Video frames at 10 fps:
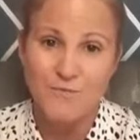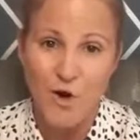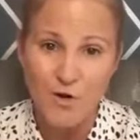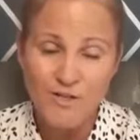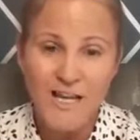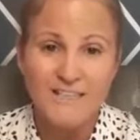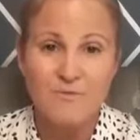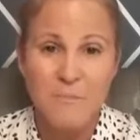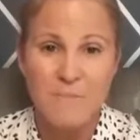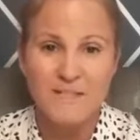wrong, and
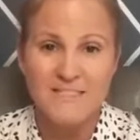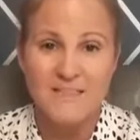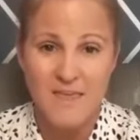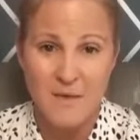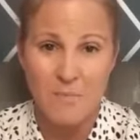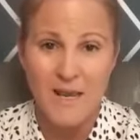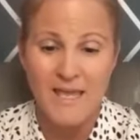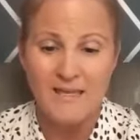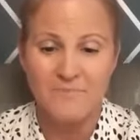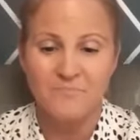remember it's their
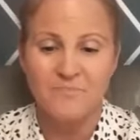play.